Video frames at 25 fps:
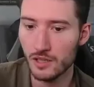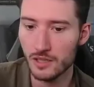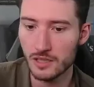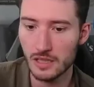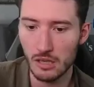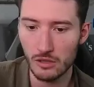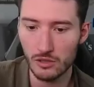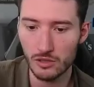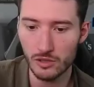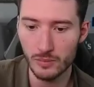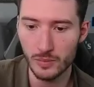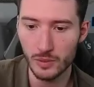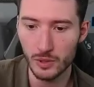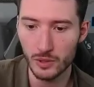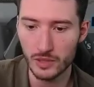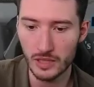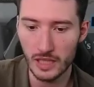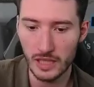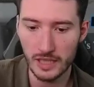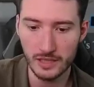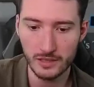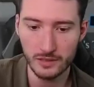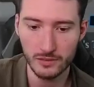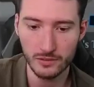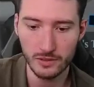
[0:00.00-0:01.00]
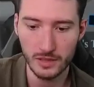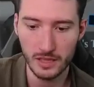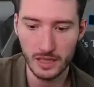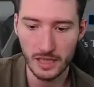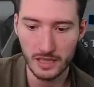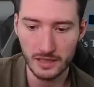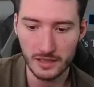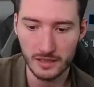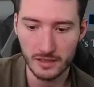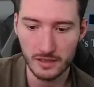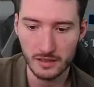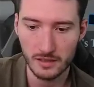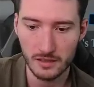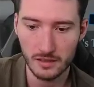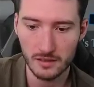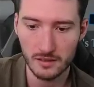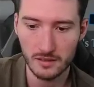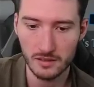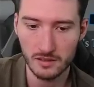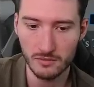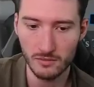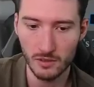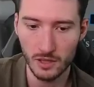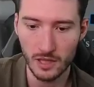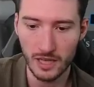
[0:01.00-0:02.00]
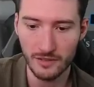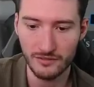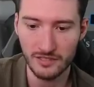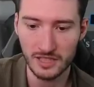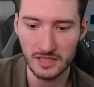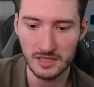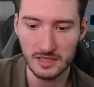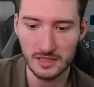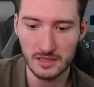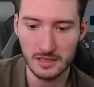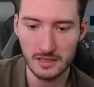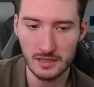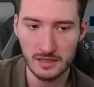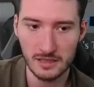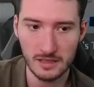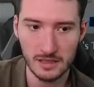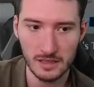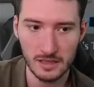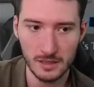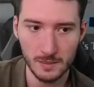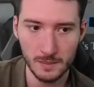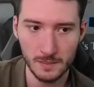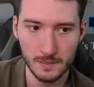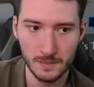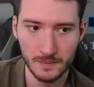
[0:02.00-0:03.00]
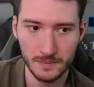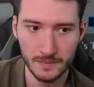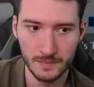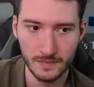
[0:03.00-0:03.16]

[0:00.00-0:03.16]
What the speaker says: how to build high noon decks. You want to have instants in them,